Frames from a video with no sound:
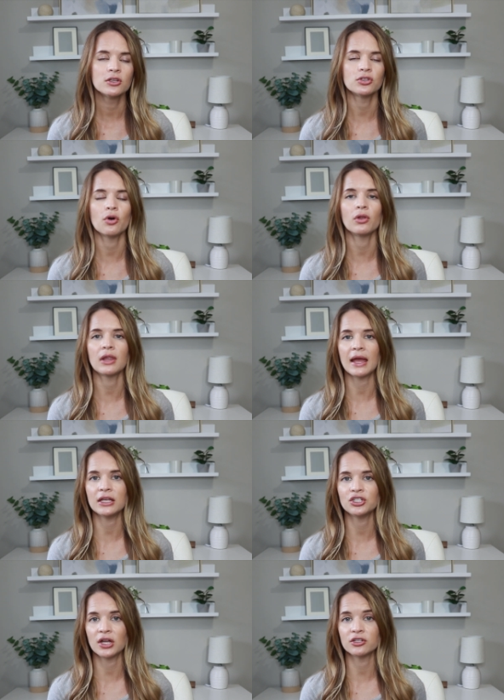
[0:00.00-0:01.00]
So,
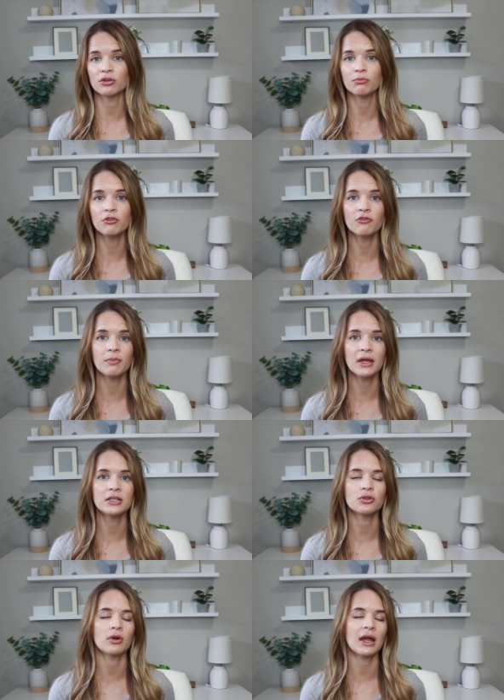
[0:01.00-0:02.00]
light, gentle
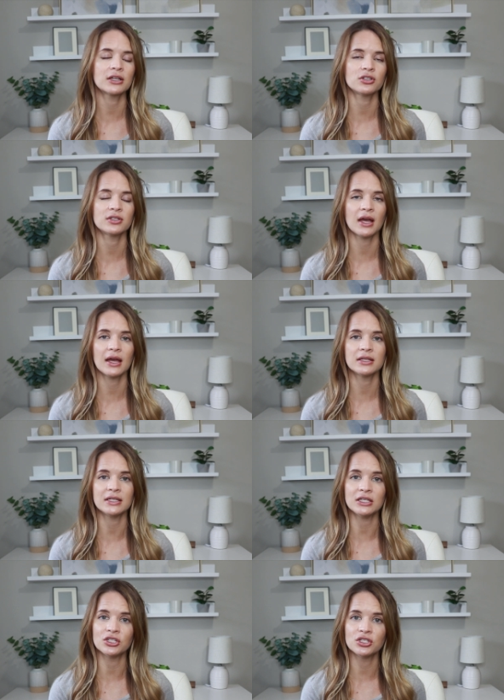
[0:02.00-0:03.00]
movement or
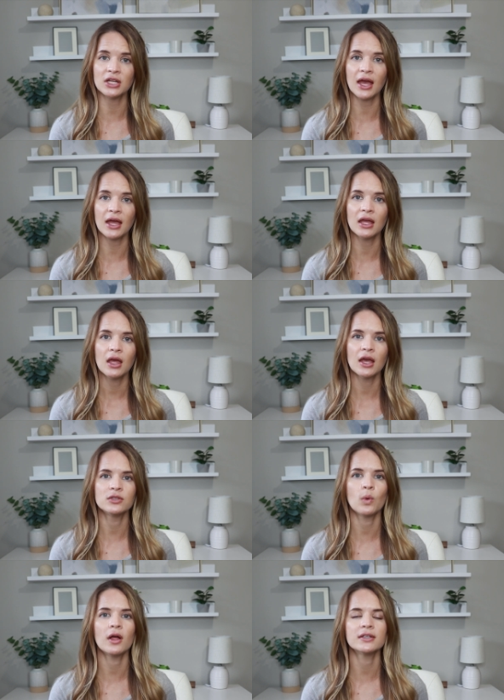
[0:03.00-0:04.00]
exercise each day,
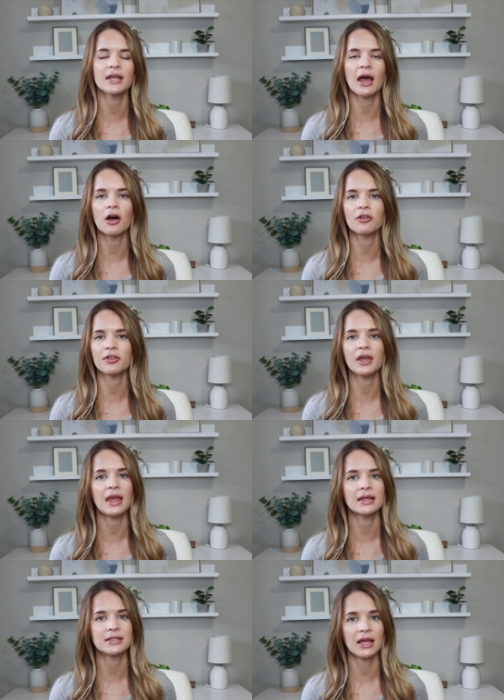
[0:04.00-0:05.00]
as well as a healthy
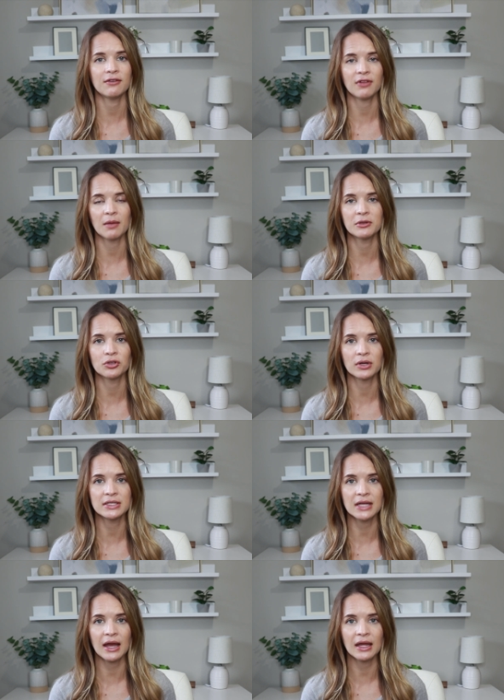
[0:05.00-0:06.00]
anti inflammatory
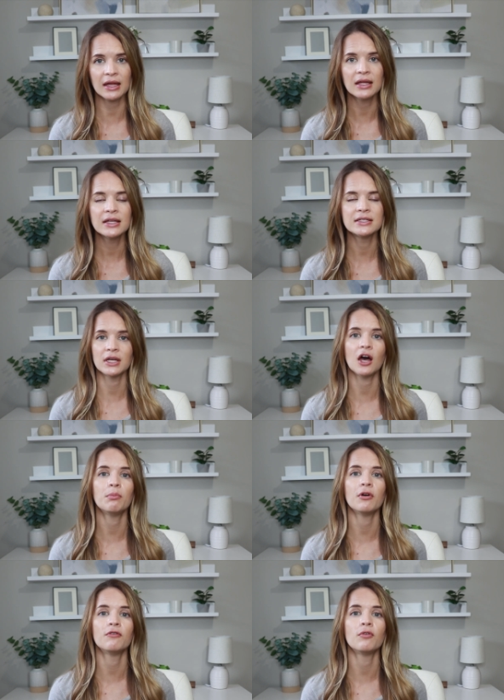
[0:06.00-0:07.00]
diet to
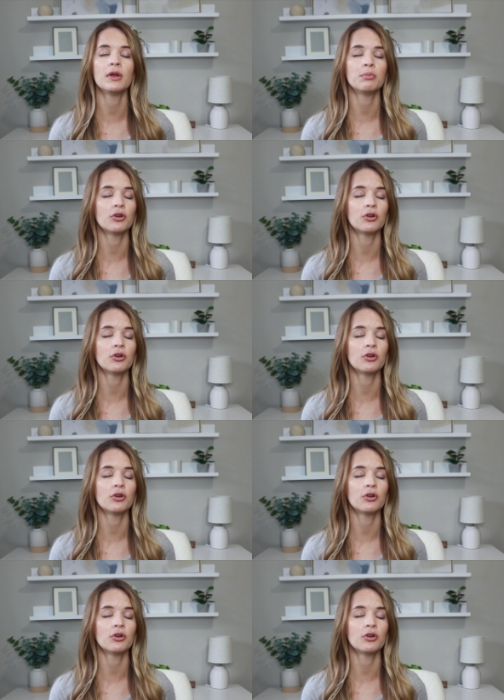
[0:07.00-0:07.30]
help avoid